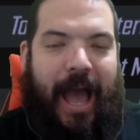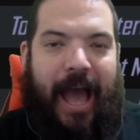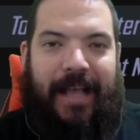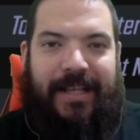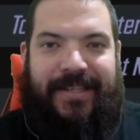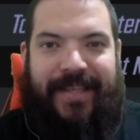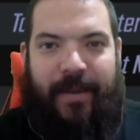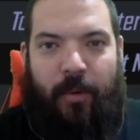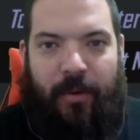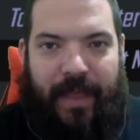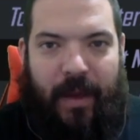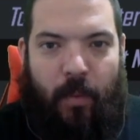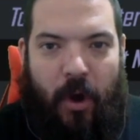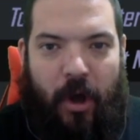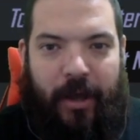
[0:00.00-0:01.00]
see what
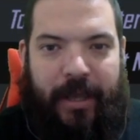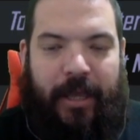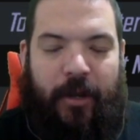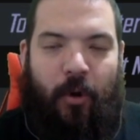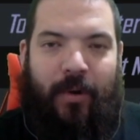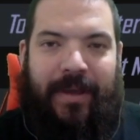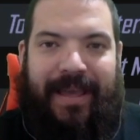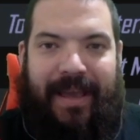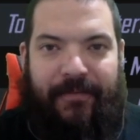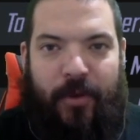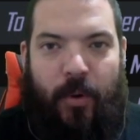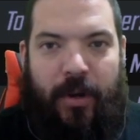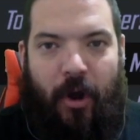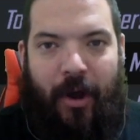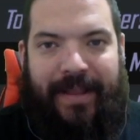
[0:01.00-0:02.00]
they're working on, give
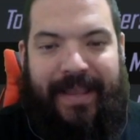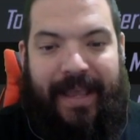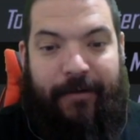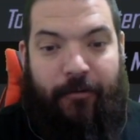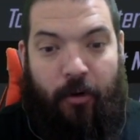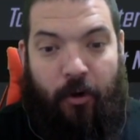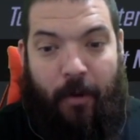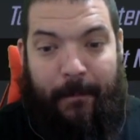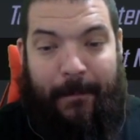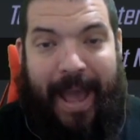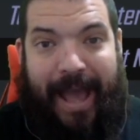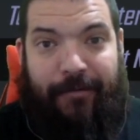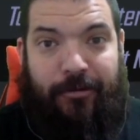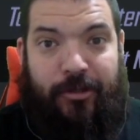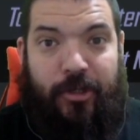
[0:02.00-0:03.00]
you an idea on
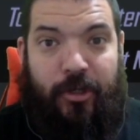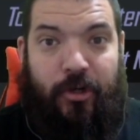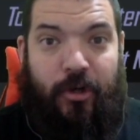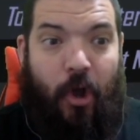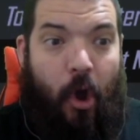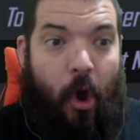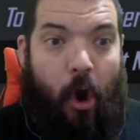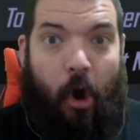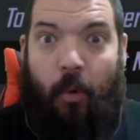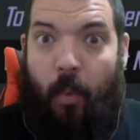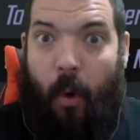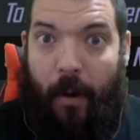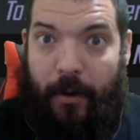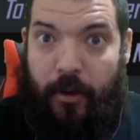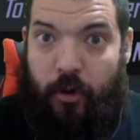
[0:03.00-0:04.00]
comparison on
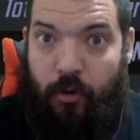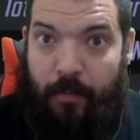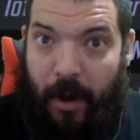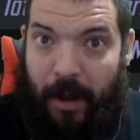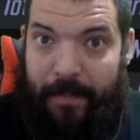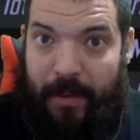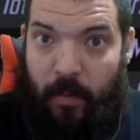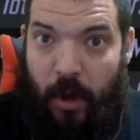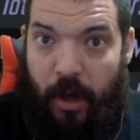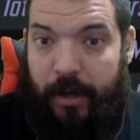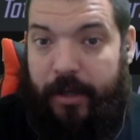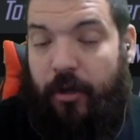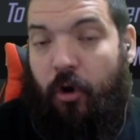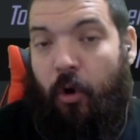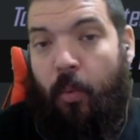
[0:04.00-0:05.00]
what you might be
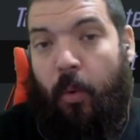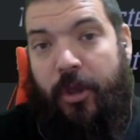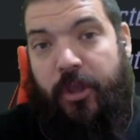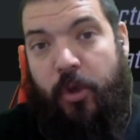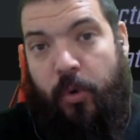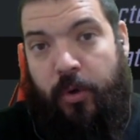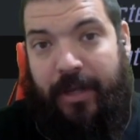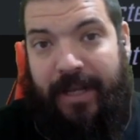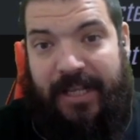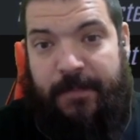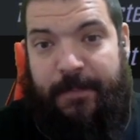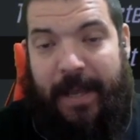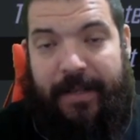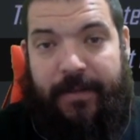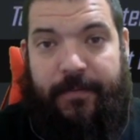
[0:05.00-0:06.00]
working on, what you can
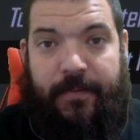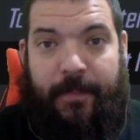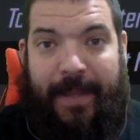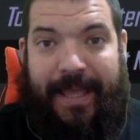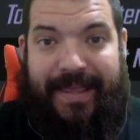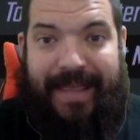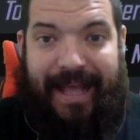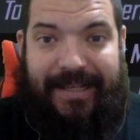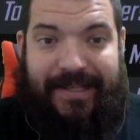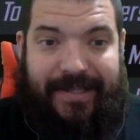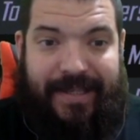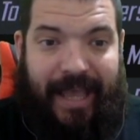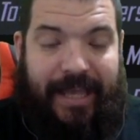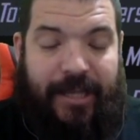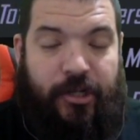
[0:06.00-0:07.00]
expect to be at that
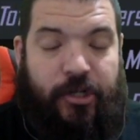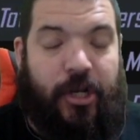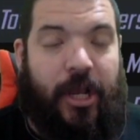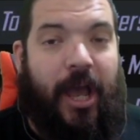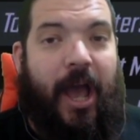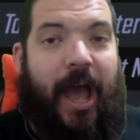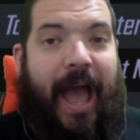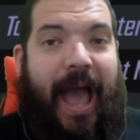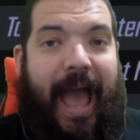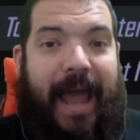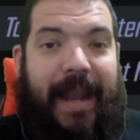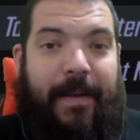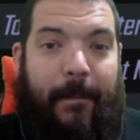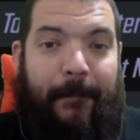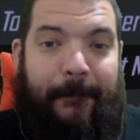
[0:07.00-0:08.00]
stage,
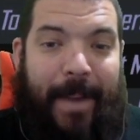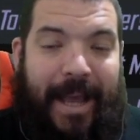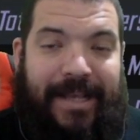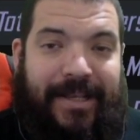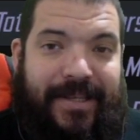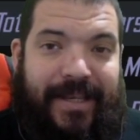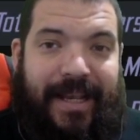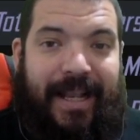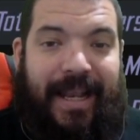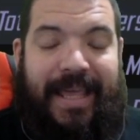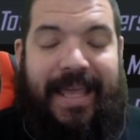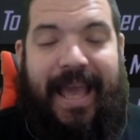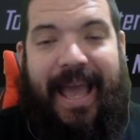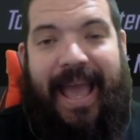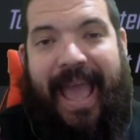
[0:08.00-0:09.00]
and
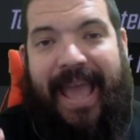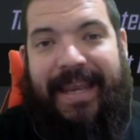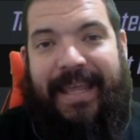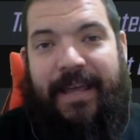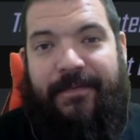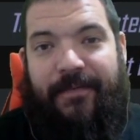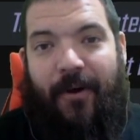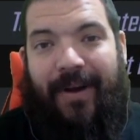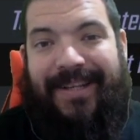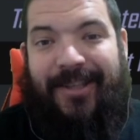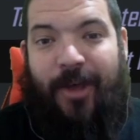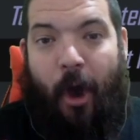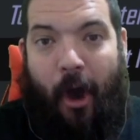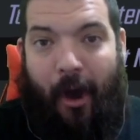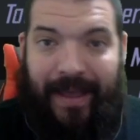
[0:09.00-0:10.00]
basically any advice
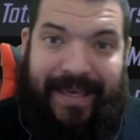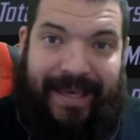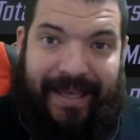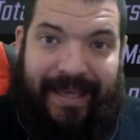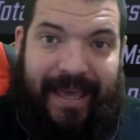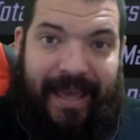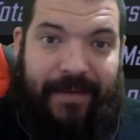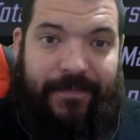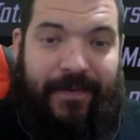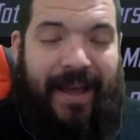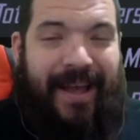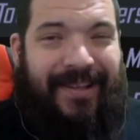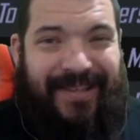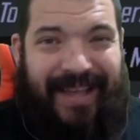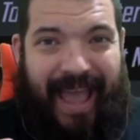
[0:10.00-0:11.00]
that I can give
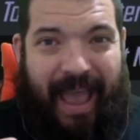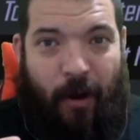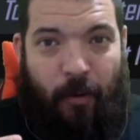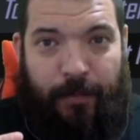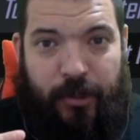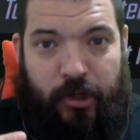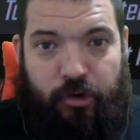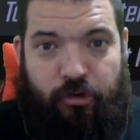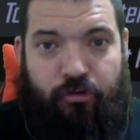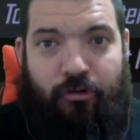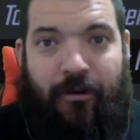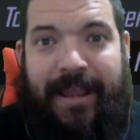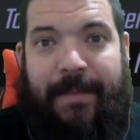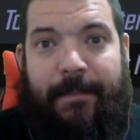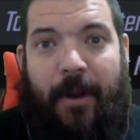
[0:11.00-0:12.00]
to help
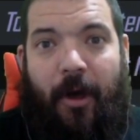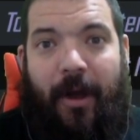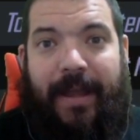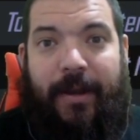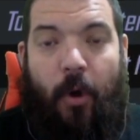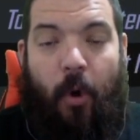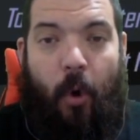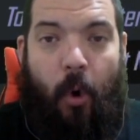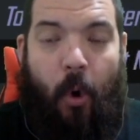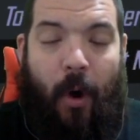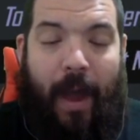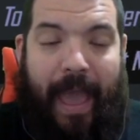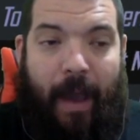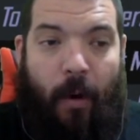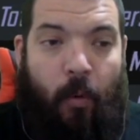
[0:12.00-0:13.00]
streamline
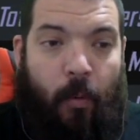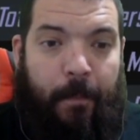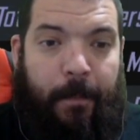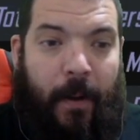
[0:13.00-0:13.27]
or help